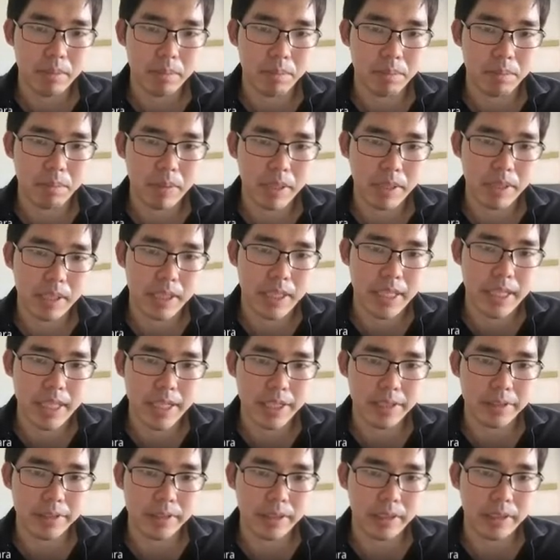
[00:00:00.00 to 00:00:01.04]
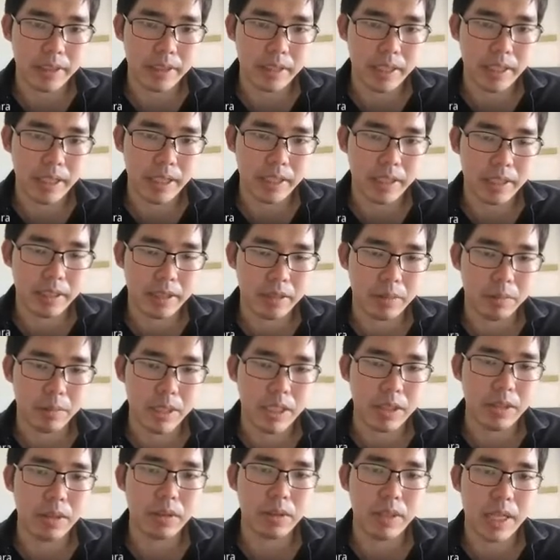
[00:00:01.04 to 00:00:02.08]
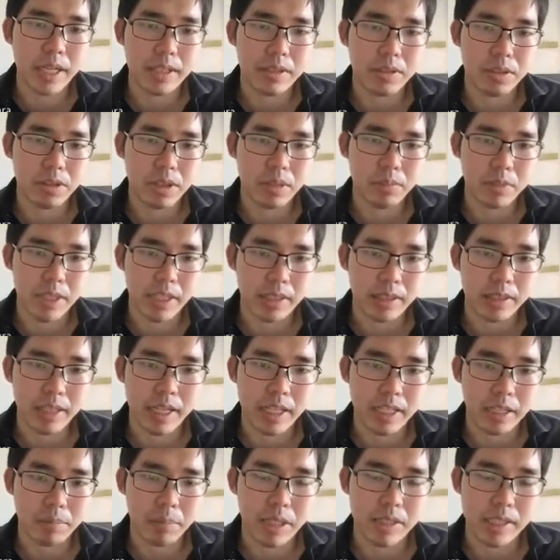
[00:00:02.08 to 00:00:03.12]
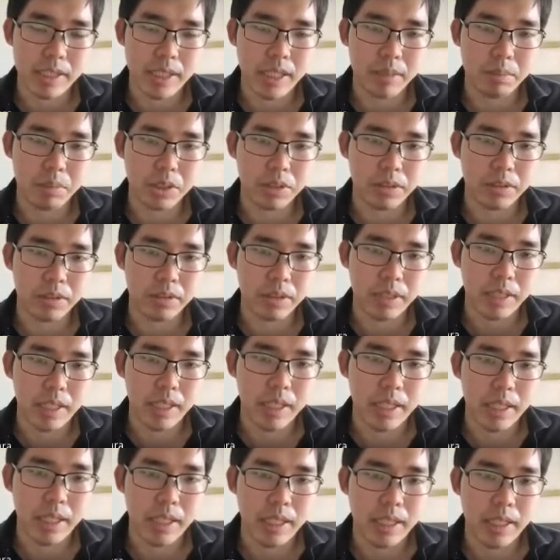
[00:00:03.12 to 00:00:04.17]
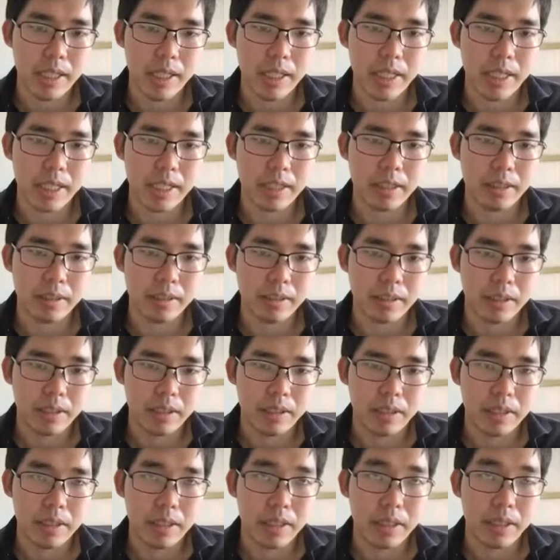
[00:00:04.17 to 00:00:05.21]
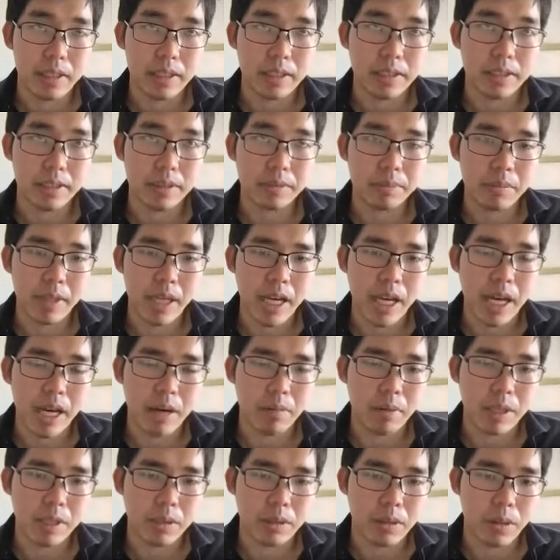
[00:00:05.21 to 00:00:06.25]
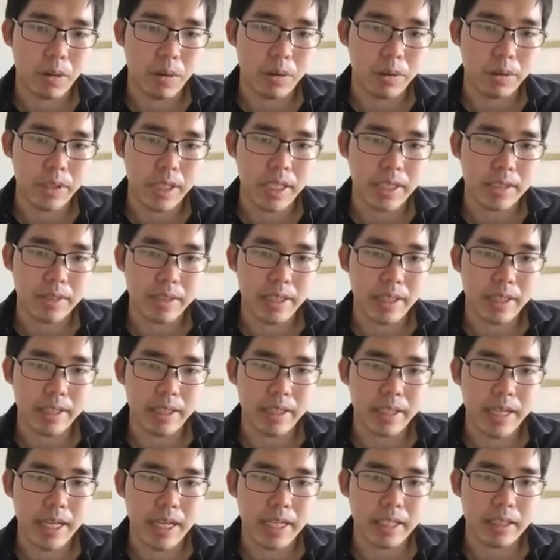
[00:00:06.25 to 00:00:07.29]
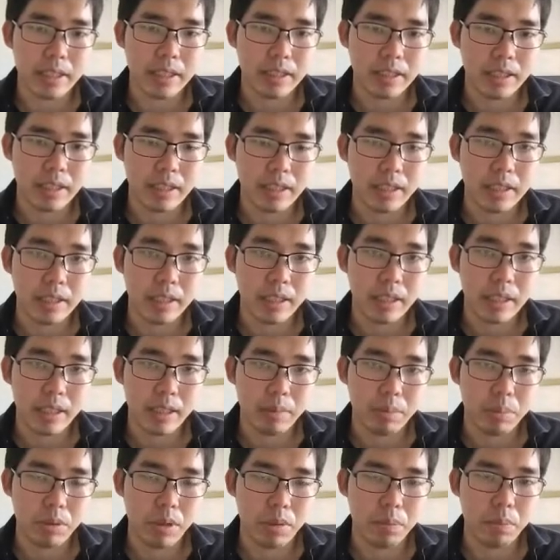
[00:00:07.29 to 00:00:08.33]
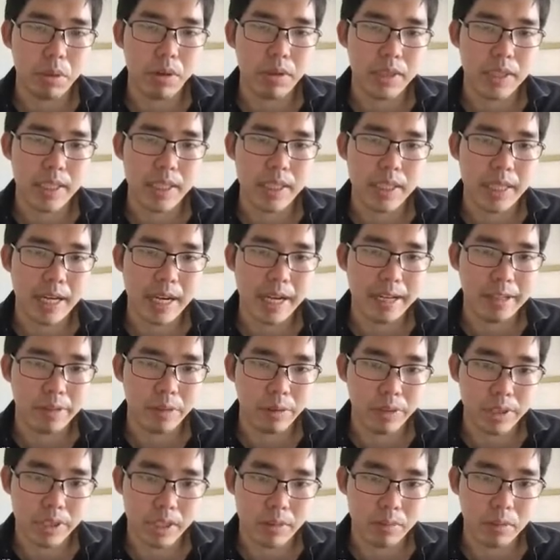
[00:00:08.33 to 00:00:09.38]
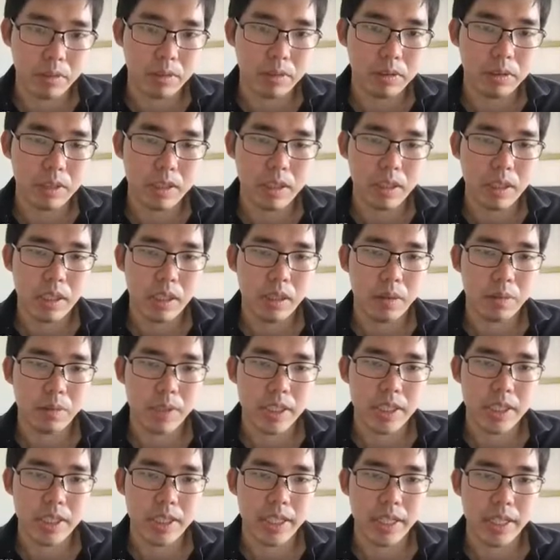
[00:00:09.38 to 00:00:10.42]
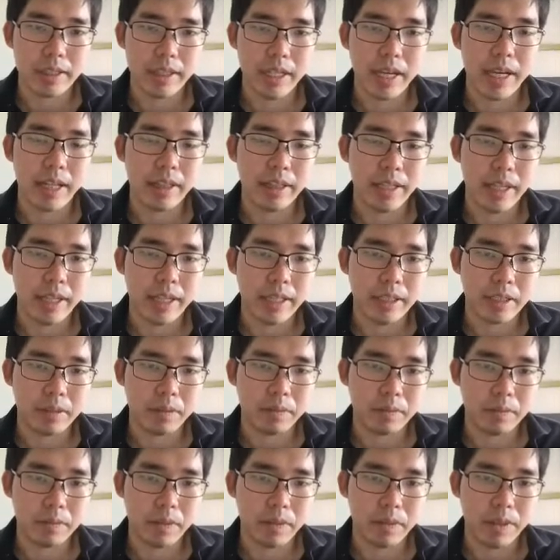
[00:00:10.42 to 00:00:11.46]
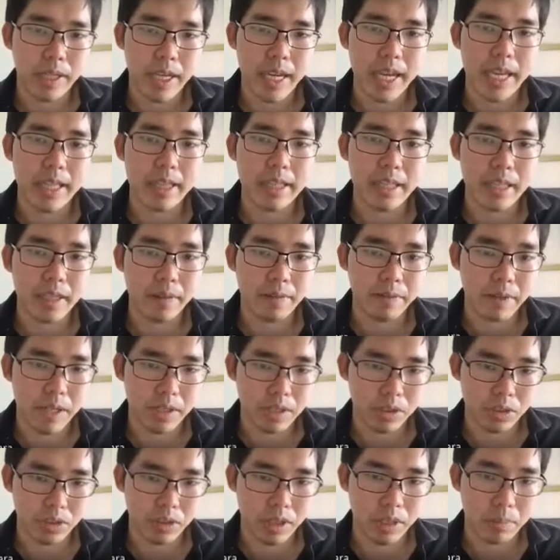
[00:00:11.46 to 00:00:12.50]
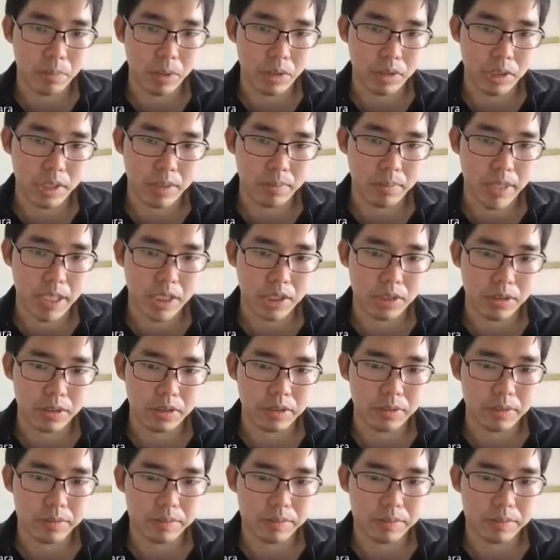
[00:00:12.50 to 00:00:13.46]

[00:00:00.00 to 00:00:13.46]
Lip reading: But here we don't assume that kind of assumption, and our goal is really like proposing algorithm which can allow for any function approximation.